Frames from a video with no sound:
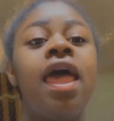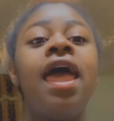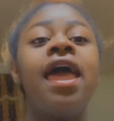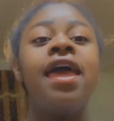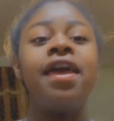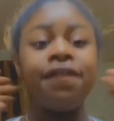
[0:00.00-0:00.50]

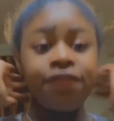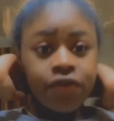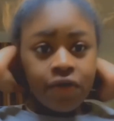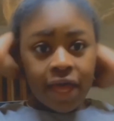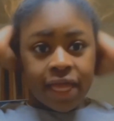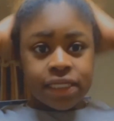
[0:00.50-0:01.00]
if you
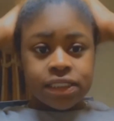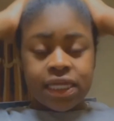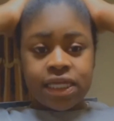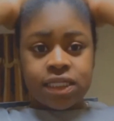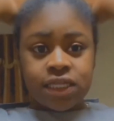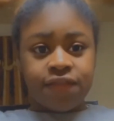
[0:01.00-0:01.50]
guys
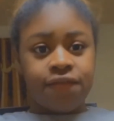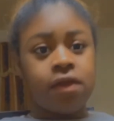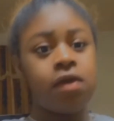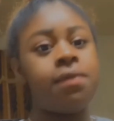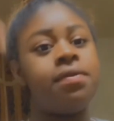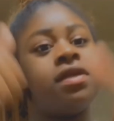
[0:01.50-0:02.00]
like this video,
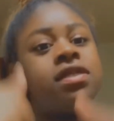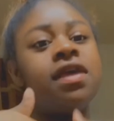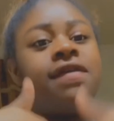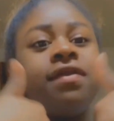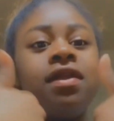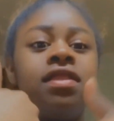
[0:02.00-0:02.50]
please give
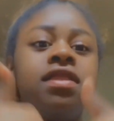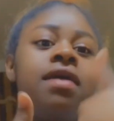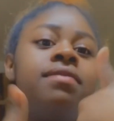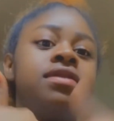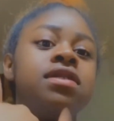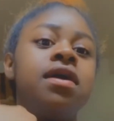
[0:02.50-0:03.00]
it a
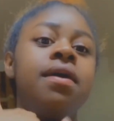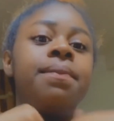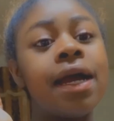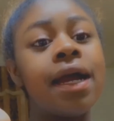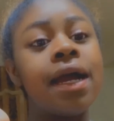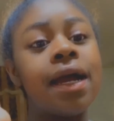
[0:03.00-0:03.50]
thumbs up,
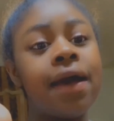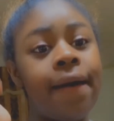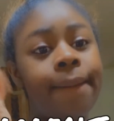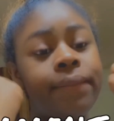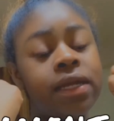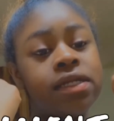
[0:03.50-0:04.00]

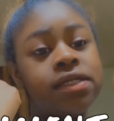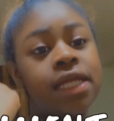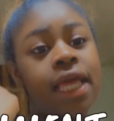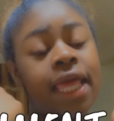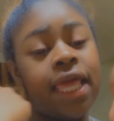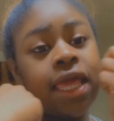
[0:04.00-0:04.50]
comment,
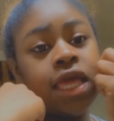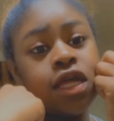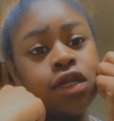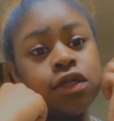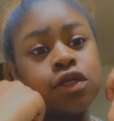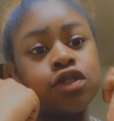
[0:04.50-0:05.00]

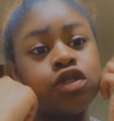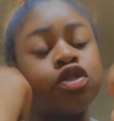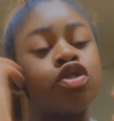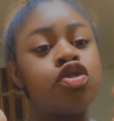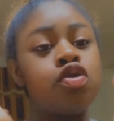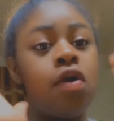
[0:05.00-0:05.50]
and
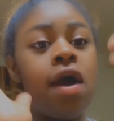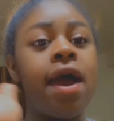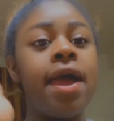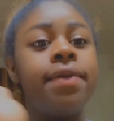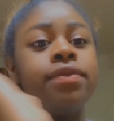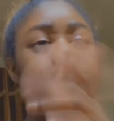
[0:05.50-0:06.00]

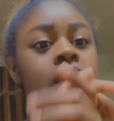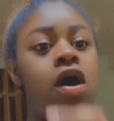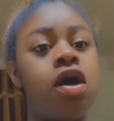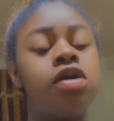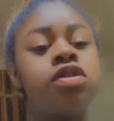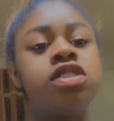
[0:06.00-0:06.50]
subscribe to
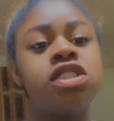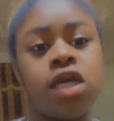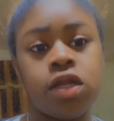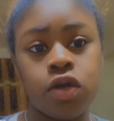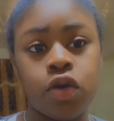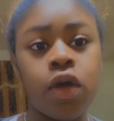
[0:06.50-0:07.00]
our
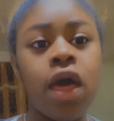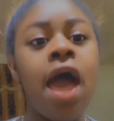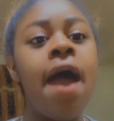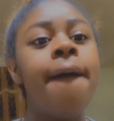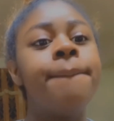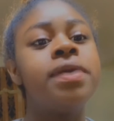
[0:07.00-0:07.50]
channel.
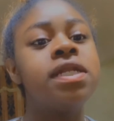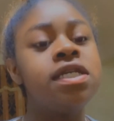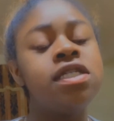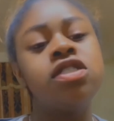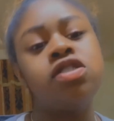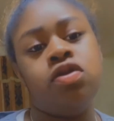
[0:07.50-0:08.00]

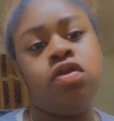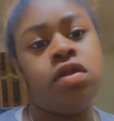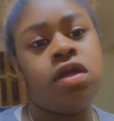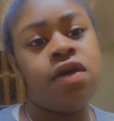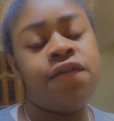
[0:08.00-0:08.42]
Please show love.